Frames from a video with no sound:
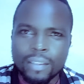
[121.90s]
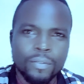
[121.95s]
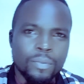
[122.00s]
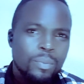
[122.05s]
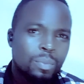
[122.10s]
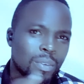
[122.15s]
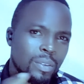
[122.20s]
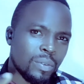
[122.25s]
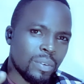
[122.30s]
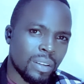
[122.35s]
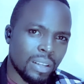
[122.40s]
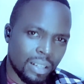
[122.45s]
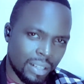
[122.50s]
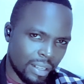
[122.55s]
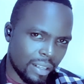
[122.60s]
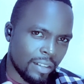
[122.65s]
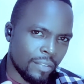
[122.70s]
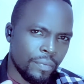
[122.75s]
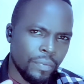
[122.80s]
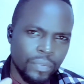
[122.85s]
In
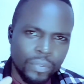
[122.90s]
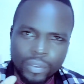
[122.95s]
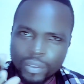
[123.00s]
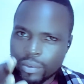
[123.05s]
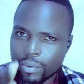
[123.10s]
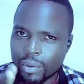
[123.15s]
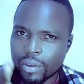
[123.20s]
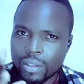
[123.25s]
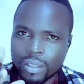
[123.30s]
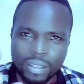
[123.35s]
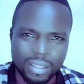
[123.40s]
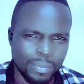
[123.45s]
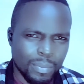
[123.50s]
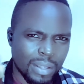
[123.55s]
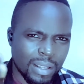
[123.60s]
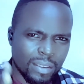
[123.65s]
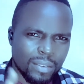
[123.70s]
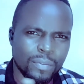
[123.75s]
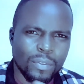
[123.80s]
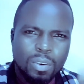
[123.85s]
poultry, we do not
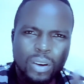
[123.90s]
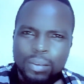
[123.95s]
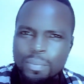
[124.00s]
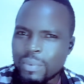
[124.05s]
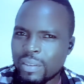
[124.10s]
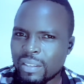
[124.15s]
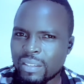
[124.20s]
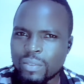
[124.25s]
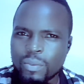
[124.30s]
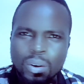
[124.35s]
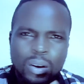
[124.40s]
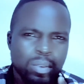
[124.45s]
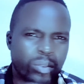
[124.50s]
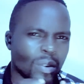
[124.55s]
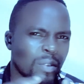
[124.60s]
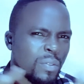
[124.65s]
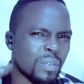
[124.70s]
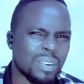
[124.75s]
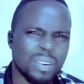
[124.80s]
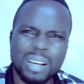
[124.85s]
start farms out
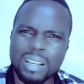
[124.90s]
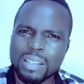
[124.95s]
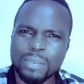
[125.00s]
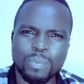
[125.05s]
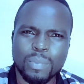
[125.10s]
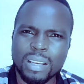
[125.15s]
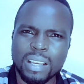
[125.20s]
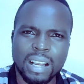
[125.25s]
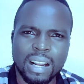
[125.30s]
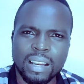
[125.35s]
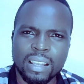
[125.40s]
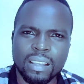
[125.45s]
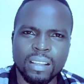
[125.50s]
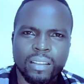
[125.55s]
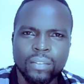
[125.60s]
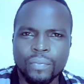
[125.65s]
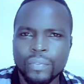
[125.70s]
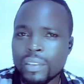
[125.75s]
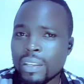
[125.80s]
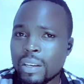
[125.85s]
of
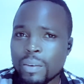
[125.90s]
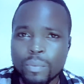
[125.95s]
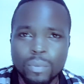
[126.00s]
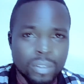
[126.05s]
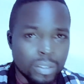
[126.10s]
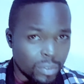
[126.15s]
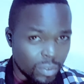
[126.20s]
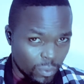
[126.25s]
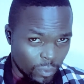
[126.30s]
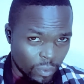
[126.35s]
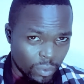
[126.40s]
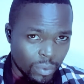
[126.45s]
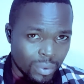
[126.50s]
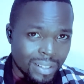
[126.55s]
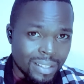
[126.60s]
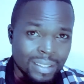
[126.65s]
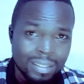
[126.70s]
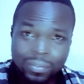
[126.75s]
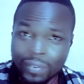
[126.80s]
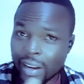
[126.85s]
admiring someone's
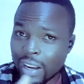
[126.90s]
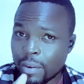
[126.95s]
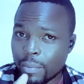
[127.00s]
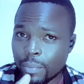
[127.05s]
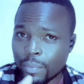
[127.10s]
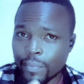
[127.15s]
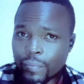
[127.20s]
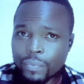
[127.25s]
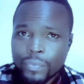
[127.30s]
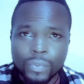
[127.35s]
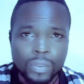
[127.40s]
farm.